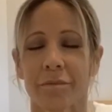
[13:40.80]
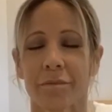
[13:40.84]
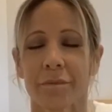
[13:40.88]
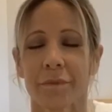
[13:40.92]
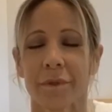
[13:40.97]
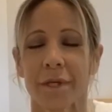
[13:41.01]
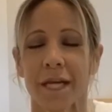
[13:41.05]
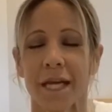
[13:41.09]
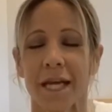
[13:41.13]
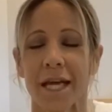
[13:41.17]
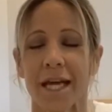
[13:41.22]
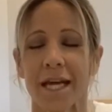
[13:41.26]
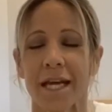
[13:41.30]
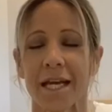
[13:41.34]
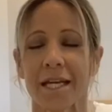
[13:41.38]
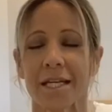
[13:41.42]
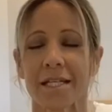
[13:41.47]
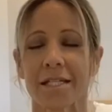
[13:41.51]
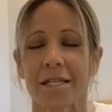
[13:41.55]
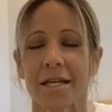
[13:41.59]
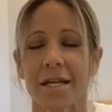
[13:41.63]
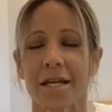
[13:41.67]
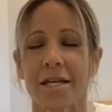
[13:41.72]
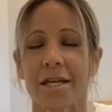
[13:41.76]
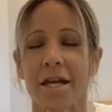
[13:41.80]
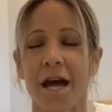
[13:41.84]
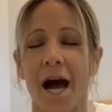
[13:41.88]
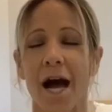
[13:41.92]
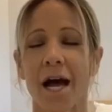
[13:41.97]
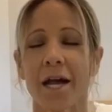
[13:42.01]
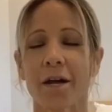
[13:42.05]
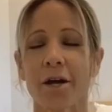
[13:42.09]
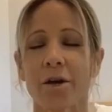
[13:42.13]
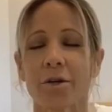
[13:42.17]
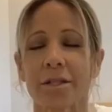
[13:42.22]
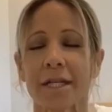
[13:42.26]
It is not
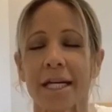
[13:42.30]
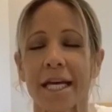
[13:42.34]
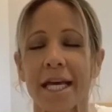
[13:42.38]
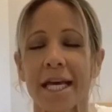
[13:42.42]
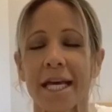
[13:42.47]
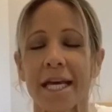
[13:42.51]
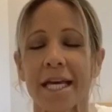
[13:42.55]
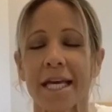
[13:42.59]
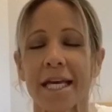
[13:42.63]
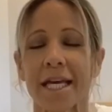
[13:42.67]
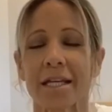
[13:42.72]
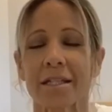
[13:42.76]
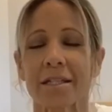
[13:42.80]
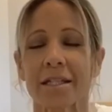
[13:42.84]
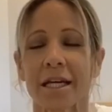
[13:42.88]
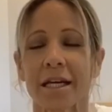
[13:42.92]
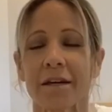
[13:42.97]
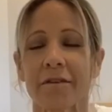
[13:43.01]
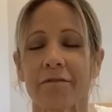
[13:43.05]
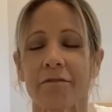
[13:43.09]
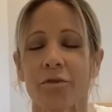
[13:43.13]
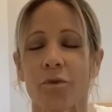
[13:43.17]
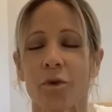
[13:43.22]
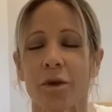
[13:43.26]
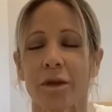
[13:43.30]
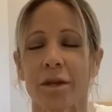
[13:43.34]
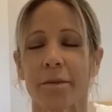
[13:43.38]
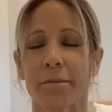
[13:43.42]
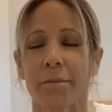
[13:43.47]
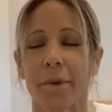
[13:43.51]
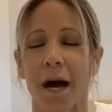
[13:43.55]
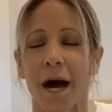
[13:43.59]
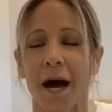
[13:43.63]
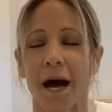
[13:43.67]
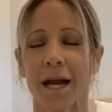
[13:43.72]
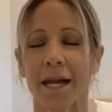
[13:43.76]
only healing for the
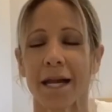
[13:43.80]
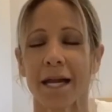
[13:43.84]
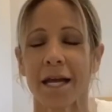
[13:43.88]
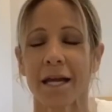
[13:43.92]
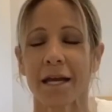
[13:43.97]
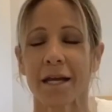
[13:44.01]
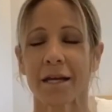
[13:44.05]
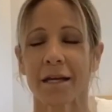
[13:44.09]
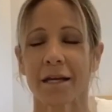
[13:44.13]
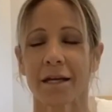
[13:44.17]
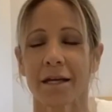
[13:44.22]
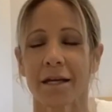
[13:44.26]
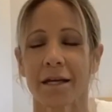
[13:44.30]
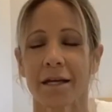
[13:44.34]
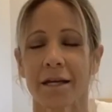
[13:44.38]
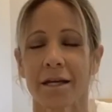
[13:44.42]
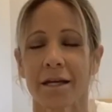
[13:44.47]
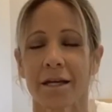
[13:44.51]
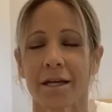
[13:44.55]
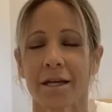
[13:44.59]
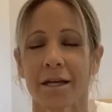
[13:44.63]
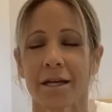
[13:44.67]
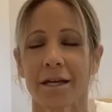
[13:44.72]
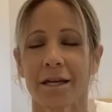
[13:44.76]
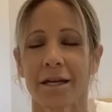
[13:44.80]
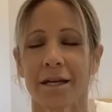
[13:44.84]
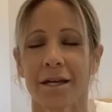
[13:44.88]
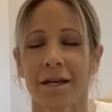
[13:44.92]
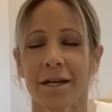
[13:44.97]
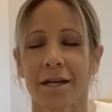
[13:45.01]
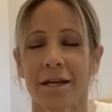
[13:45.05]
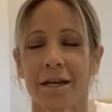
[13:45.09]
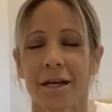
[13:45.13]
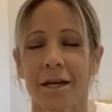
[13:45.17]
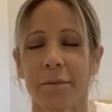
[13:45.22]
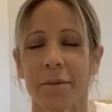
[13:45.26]
body,
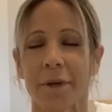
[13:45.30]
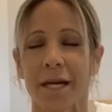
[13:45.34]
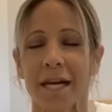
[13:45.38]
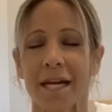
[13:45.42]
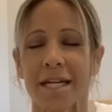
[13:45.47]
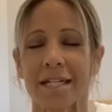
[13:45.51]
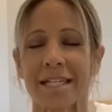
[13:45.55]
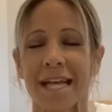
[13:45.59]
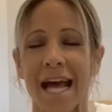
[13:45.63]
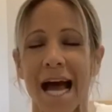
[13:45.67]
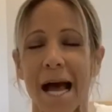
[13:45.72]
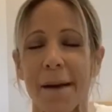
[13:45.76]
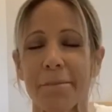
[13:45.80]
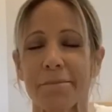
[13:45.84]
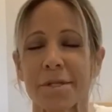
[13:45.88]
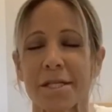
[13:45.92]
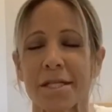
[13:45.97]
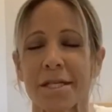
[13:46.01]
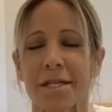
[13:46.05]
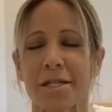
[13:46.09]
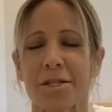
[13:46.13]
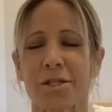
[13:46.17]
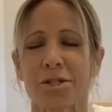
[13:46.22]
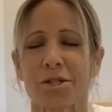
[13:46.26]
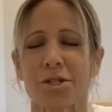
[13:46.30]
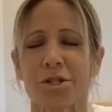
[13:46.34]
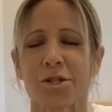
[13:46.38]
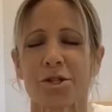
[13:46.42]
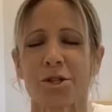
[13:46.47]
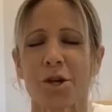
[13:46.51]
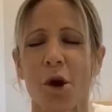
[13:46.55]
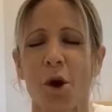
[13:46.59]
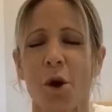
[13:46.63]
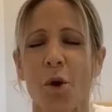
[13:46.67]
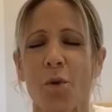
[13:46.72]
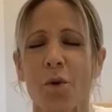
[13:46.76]
but it taps in
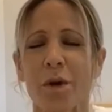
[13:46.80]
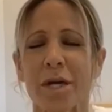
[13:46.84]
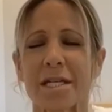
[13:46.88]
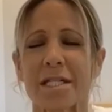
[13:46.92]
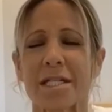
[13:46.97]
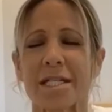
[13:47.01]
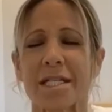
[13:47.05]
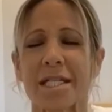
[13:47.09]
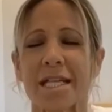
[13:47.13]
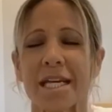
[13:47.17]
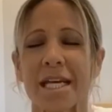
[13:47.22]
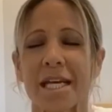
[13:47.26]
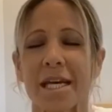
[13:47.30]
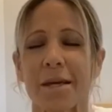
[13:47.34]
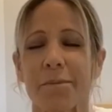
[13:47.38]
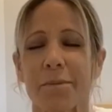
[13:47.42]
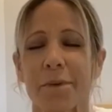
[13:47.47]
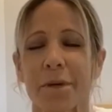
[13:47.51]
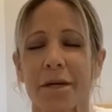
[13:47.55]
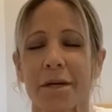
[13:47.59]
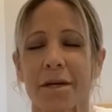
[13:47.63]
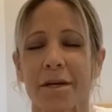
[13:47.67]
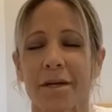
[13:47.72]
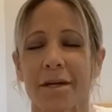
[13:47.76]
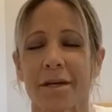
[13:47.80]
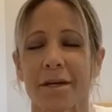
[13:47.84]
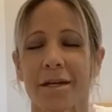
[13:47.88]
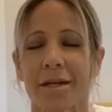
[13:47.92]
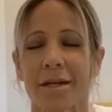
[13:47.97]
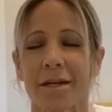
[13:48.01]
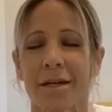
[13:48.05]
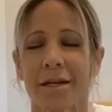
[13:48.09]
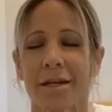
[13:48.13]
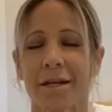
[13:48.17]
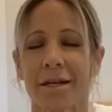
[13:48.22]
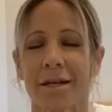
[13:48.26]
so deep
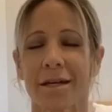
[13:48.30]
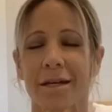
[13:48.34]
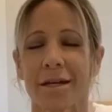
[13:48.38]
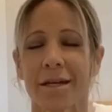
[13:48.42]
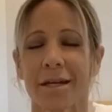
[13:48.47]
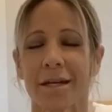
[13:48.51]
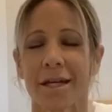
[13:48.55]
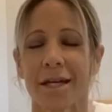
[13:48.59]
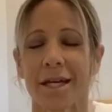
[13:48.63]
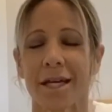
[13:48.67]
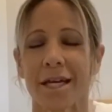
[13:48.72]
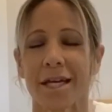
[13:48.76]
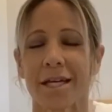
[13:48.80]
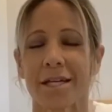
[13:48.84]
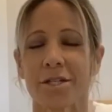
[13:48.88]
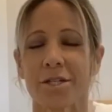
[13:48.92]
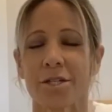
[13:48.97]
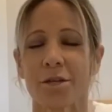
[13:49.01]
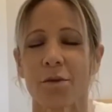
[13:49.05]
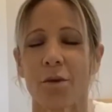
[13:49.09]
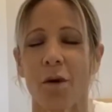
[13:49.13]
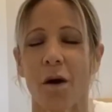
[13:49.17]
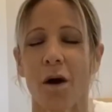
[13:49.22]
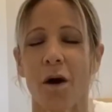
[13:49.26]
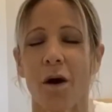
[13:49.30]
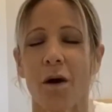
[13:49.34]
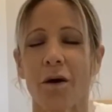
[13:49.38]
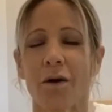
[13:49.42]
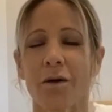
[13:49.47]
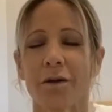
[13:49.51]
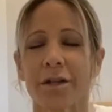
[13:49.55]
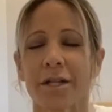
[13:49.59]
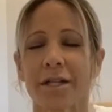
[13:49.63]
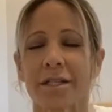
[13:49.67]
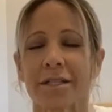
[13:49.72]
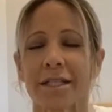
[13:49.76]
into all
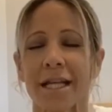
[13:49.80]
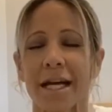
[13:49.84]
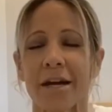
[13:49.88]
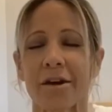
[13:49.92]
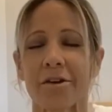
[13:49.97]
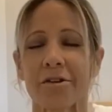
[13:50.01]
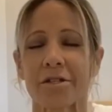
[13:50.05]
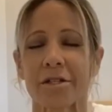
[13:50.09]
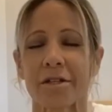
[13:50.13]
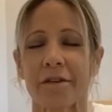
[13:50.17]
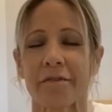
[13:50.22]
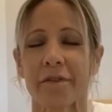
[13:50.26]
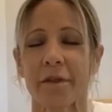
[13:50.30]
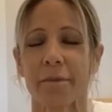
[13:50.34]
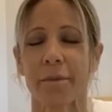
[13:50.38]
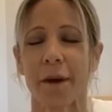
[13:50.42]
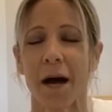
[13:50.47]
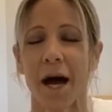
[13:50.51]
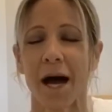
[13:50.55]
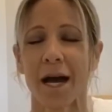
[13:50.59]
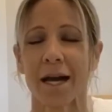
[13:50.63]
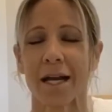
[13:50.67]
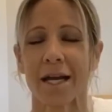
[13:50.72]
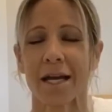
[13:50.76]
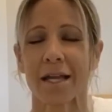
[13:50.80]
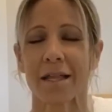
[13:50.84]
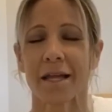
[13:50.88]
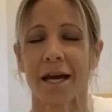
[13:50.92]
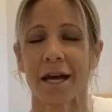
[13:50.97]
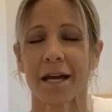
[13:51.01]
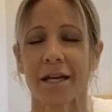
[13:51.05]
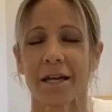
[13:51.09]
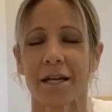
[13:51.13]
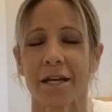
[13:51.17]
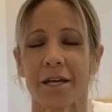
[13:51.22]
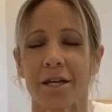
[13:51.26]
the layers of the body that
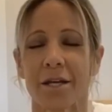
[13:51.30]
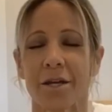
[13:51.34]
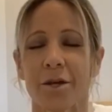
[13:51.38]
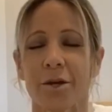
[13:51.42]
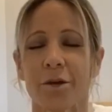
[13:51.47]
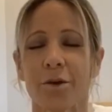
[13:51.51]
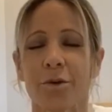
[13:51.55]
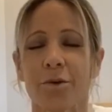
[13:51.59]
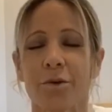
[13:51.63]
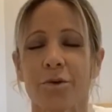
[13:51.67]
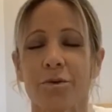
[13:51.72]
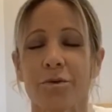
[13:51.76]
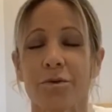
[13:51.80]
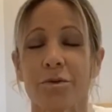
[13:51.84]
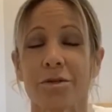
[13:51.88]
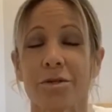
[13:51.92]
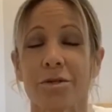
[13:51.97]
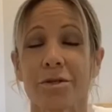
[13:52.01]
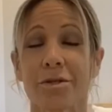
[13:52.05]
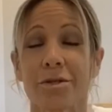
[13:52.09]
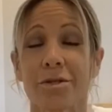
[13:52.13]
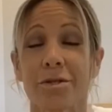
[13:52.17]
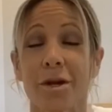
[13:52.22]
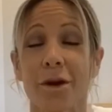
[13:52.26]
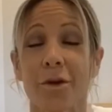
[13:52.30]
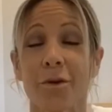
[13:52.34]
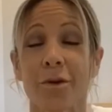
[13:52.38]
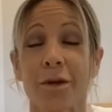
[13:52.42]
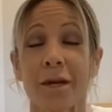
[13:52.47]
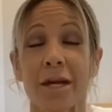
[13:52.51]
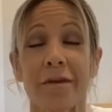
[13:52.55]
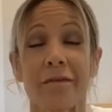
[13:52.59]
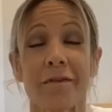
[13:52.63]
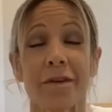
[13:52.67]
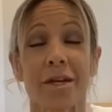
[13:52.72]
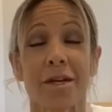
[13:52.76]
you don't
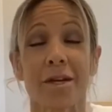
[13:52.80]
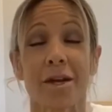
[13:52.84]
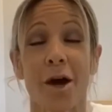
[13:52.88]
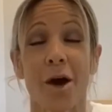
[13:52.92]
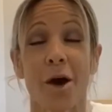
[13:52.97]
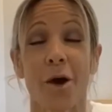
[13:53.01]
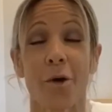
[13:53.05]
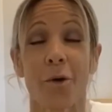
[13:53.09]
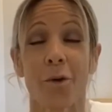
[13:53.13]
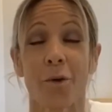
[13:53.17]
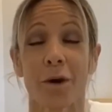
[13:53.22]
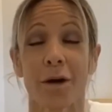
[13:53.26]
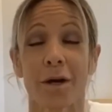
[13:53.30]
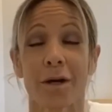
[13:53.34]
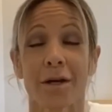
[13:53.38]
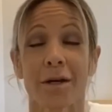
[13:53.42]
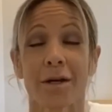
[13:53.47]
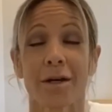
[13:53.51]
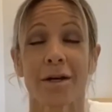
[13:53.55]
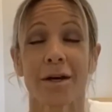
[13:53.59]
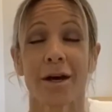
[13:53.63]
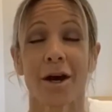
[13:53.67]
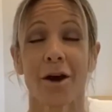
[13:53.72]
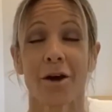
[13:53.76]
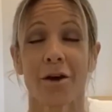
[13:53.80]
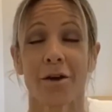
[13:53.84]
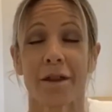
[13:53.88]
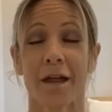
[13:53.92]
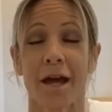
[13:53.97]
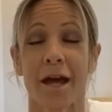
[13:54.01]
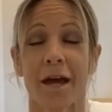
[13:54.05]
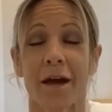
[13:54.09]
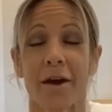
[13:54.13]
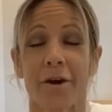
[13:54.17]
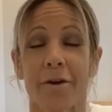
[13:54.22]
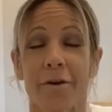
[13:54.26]
even know are
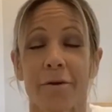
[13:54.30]
there,